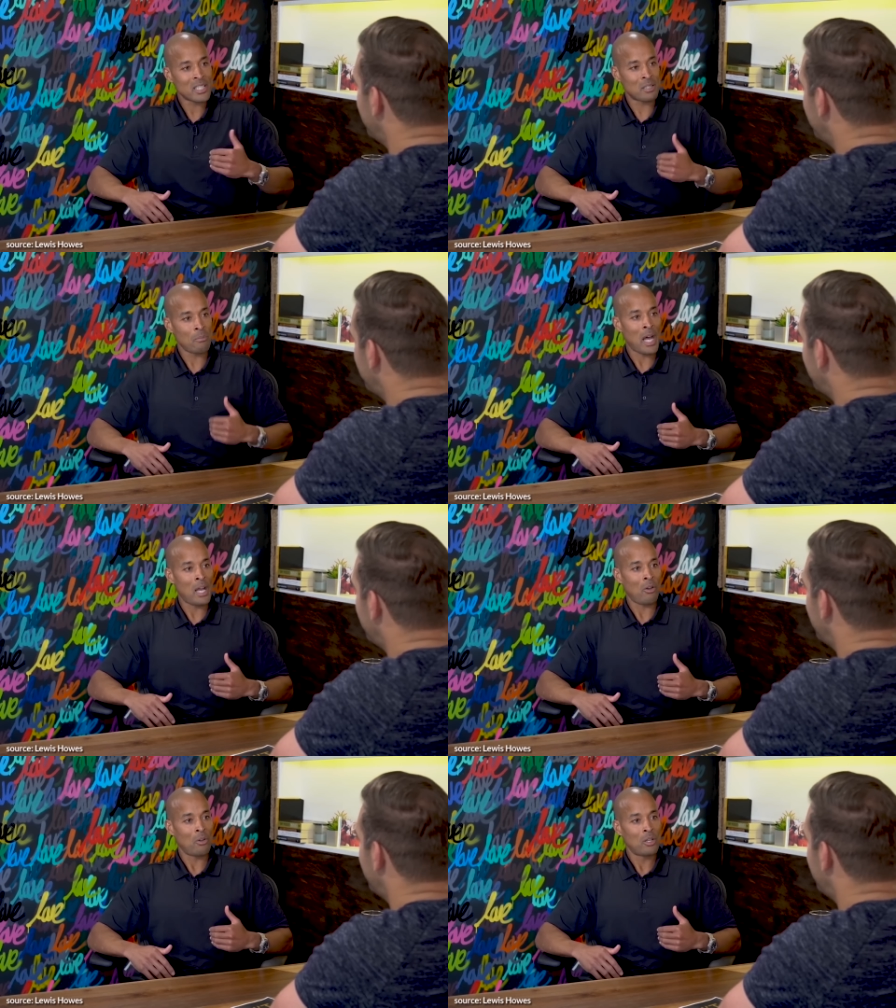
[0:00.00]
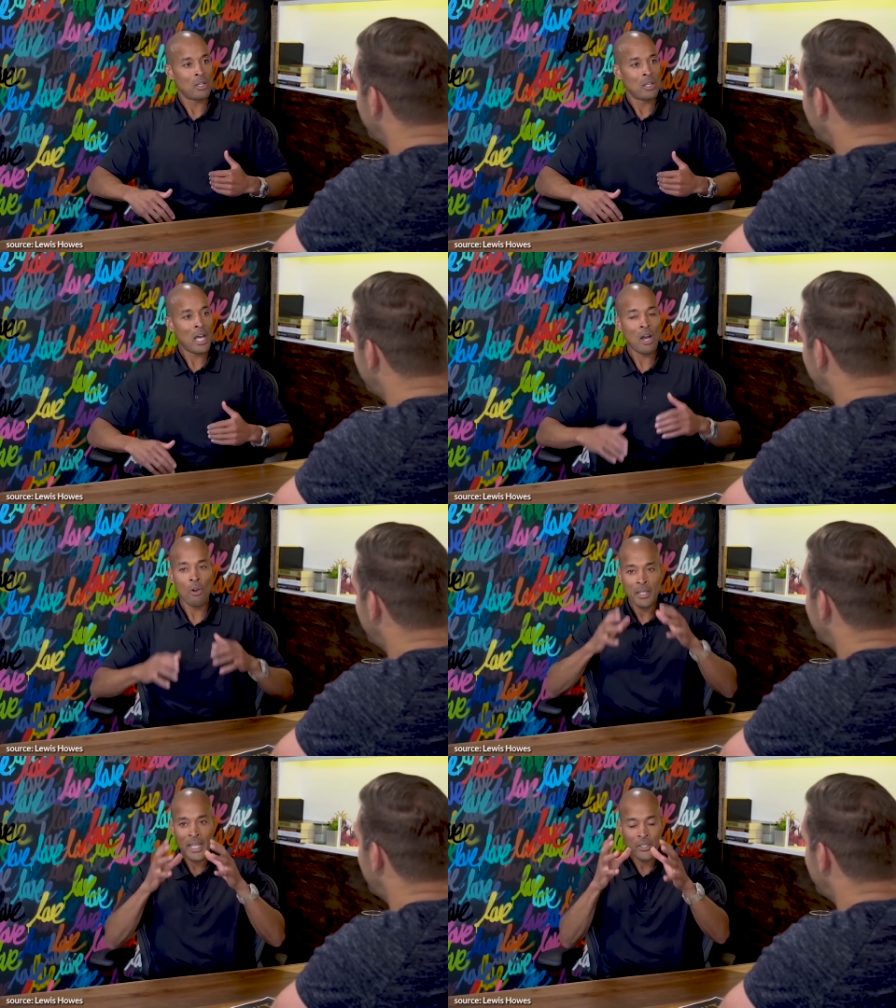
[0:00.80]
to smile. I
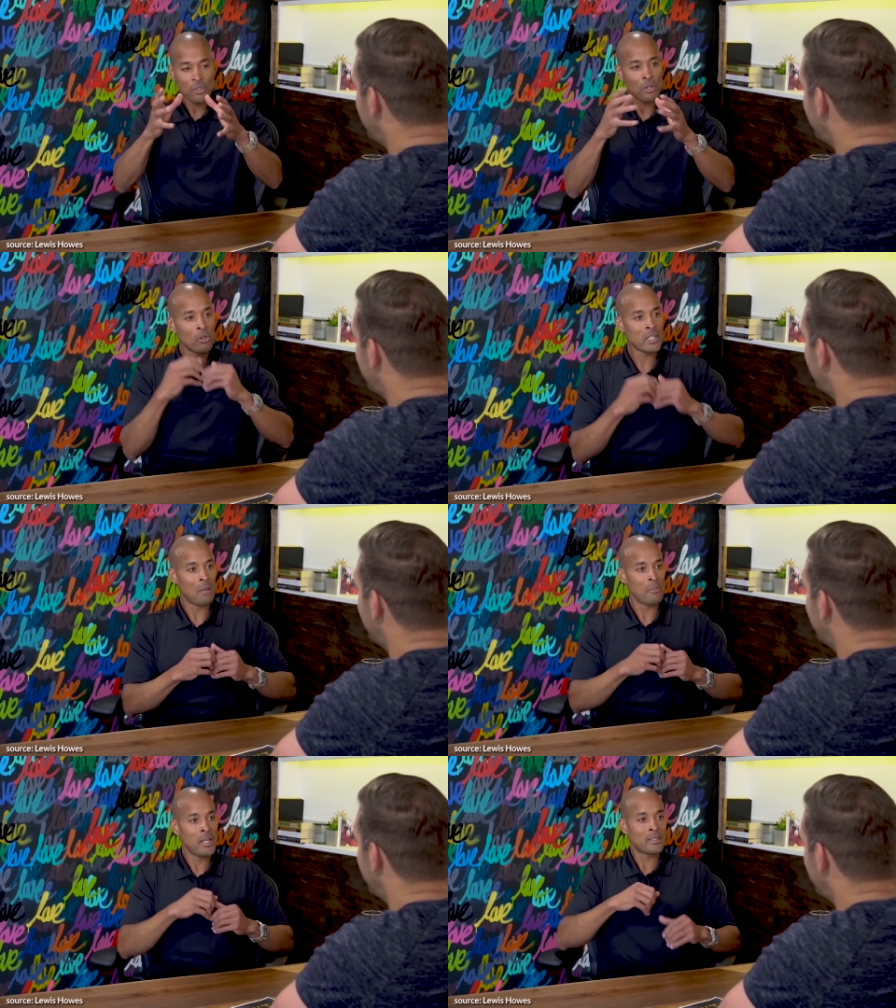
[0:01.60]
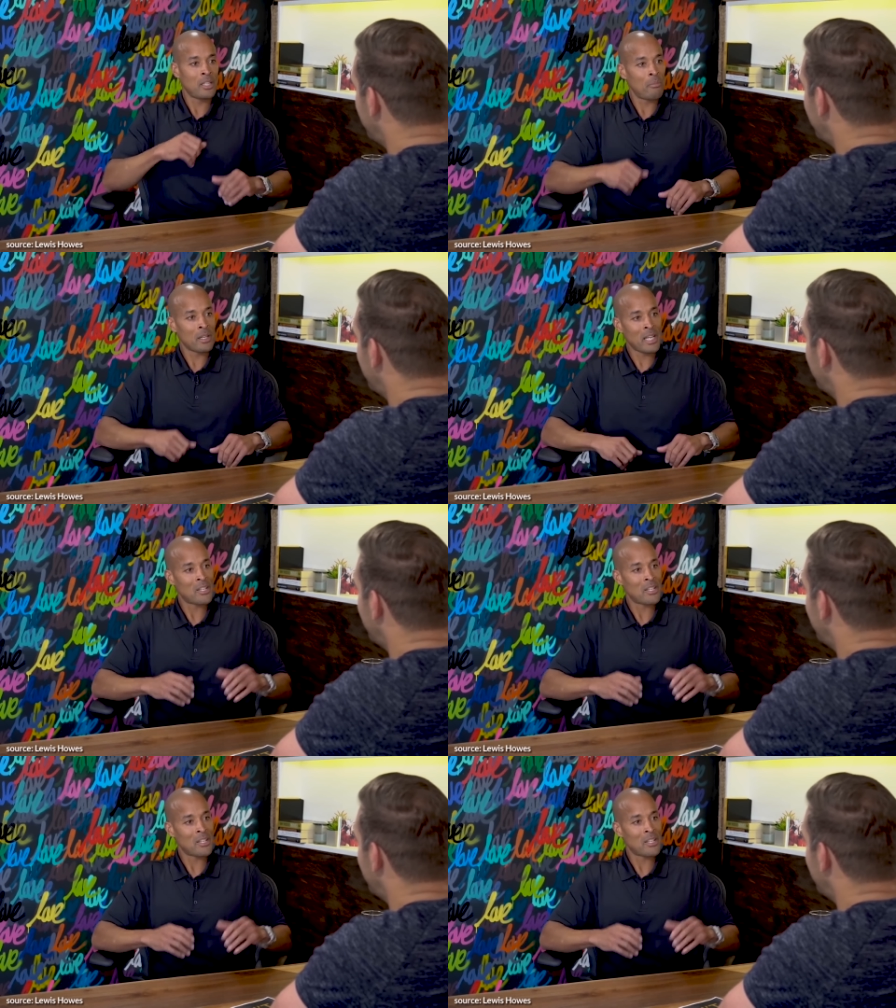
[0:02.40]
don't need you to look at me and say, oh my